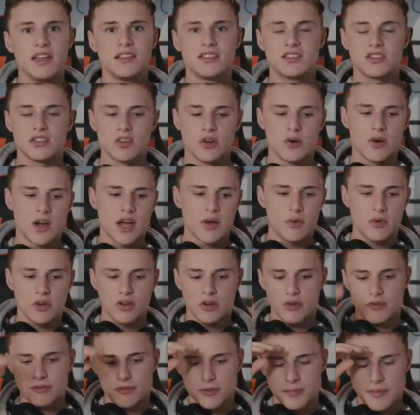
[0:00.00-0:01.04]
And so I will
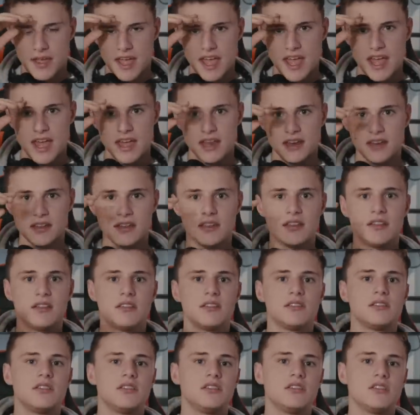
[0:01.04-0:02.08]
go from head
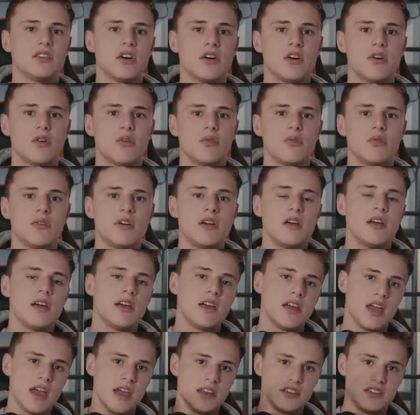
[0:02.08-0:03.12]
to toe
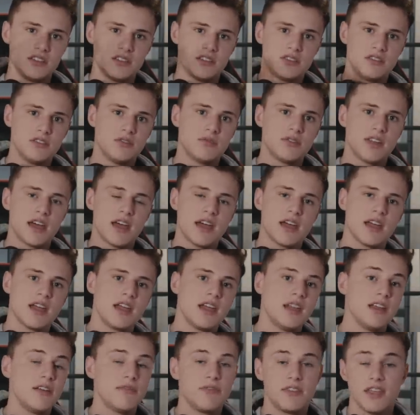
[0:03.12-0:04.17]
and just do that.
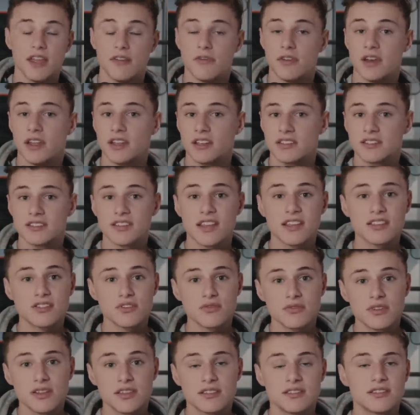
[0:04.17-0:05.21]
And if they have an
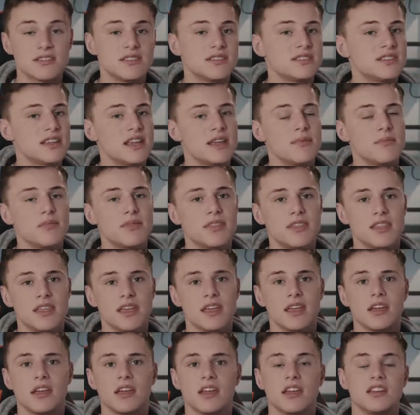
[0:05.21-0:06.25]
accessory, it's the same
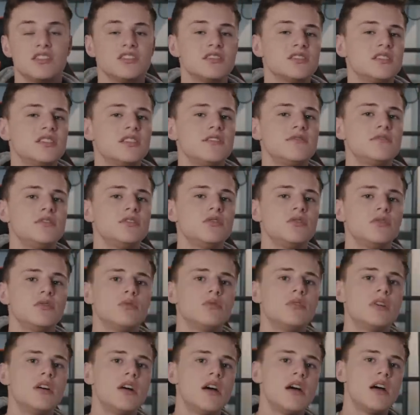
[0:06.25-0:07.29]
thing. It just gives
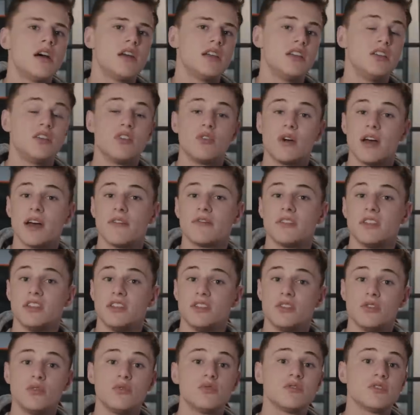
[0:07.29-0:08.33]
you, you don't have to
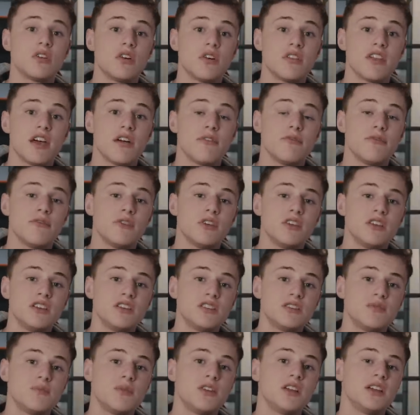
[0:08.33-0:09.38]
use all that
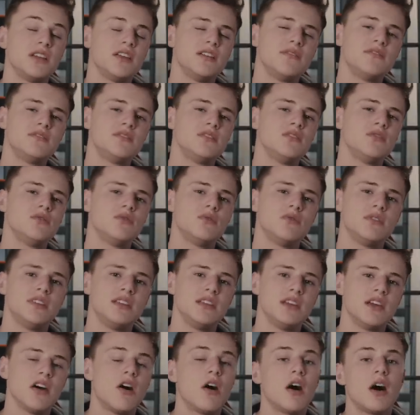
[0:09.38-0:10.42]
footage, but it gives you
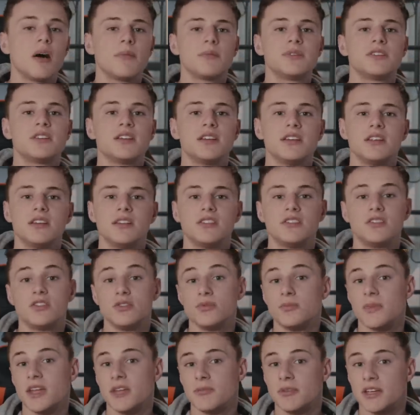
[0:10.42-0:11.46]
the option
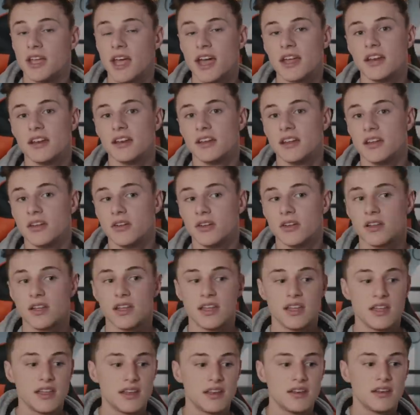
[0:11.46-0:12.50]
to maybe edit it
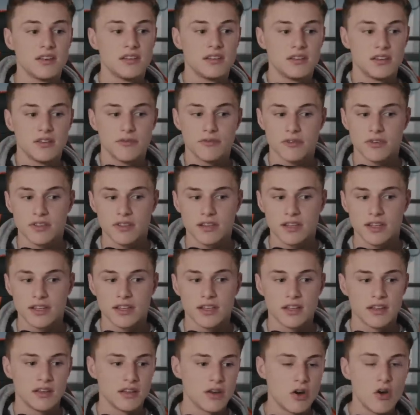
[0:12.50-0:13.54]
in differently
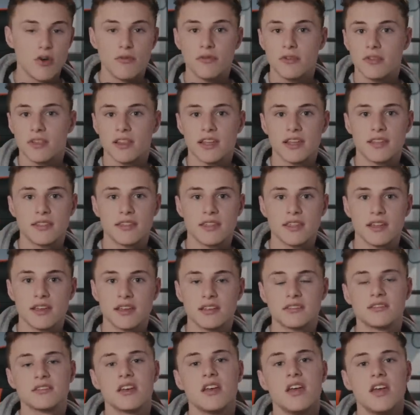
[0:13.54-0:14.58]
and overlay
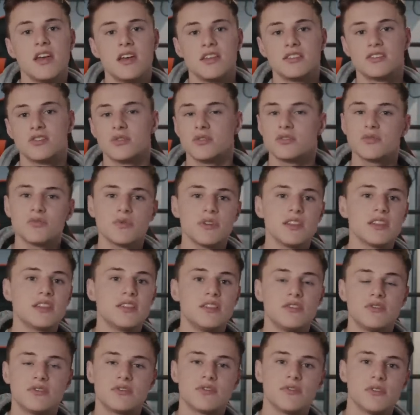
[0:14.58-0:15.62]
things. So it's really
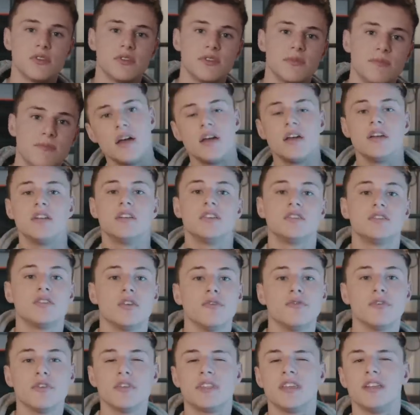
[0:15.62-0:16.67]
useful.
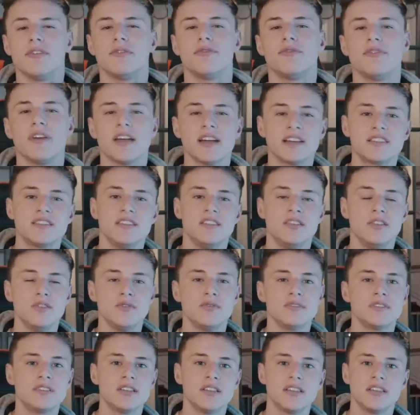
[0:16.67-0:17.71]
So for the effects
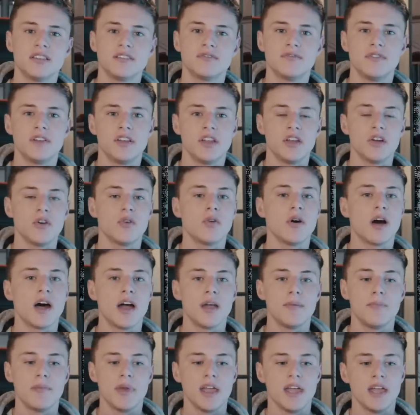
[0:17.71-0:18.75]
used in this video,
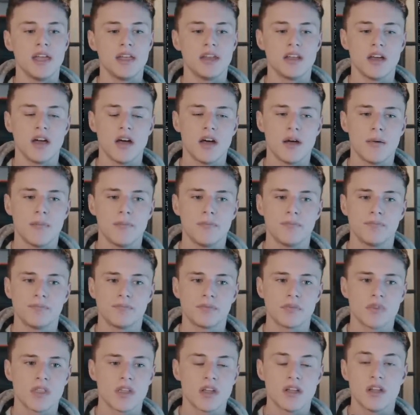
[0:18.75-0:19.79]
I made a
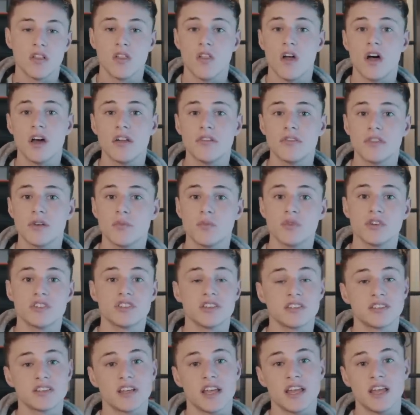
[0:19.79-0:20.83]
lot of them were
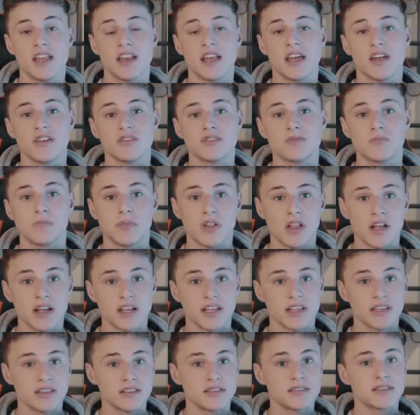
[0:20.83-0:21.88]
just in-house
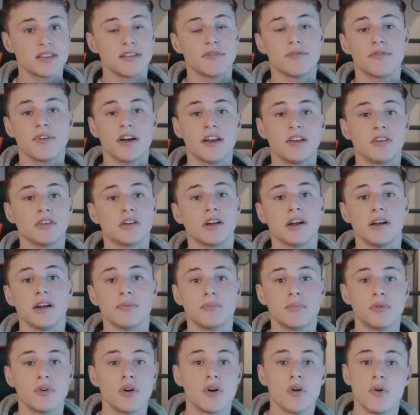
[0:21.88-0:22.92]
plugins that Final Cut
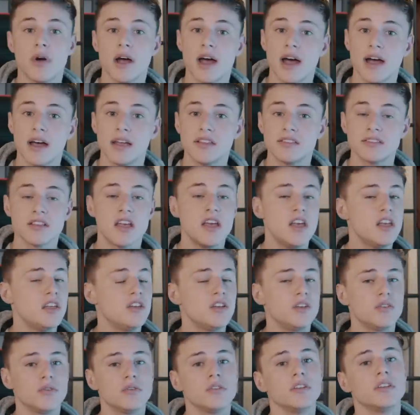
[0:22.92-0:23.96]
Pro has. You
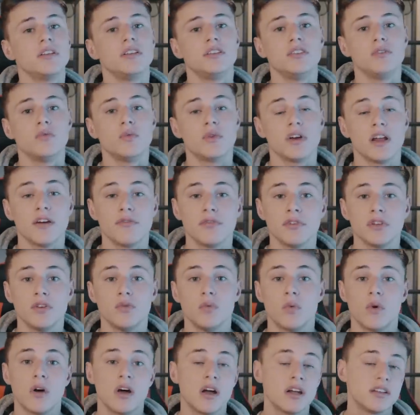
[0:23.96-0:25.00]
can really do whatever you
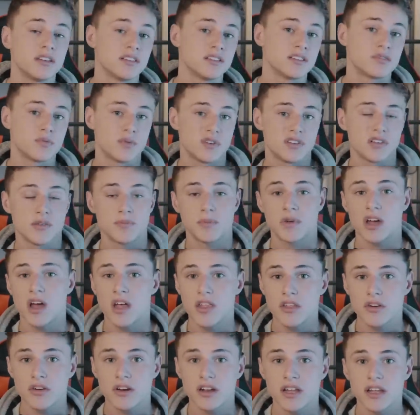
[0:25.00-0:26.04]
want to switch up
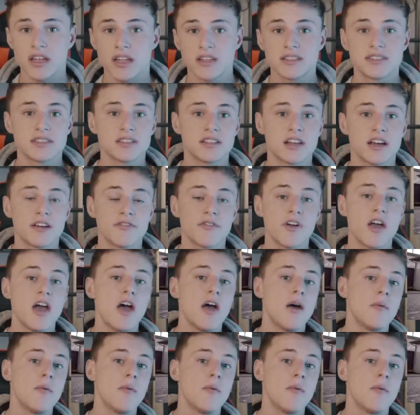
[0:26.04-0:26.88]
coloring and stuff.